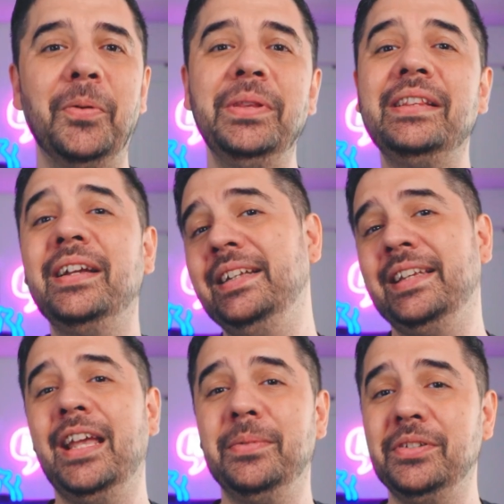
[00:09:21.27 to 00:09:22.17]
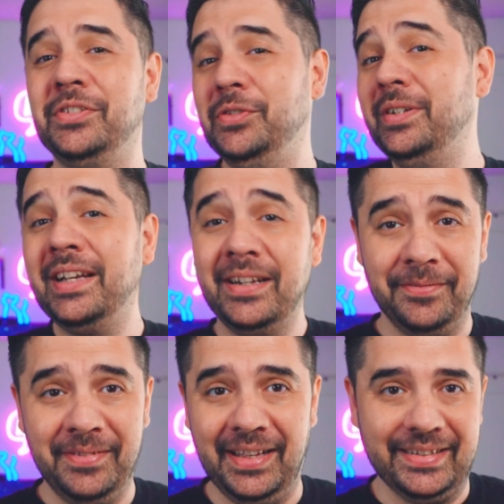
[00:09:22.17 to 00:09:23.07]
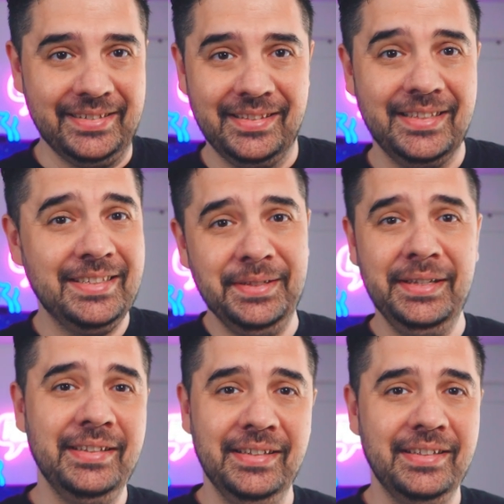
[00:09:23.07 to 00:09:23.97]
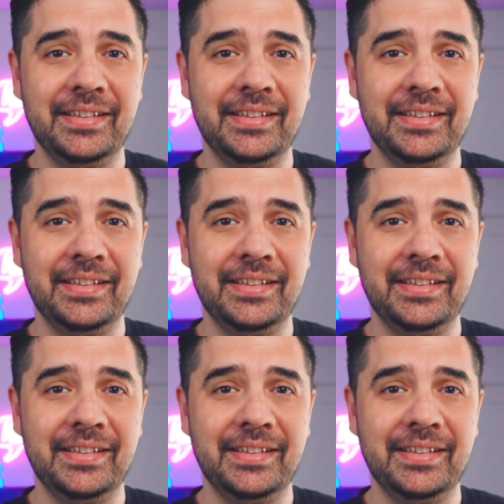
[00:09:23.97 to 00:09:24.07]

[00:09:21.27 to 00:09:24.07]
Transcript: Only lightning cables you can kind of find. This thing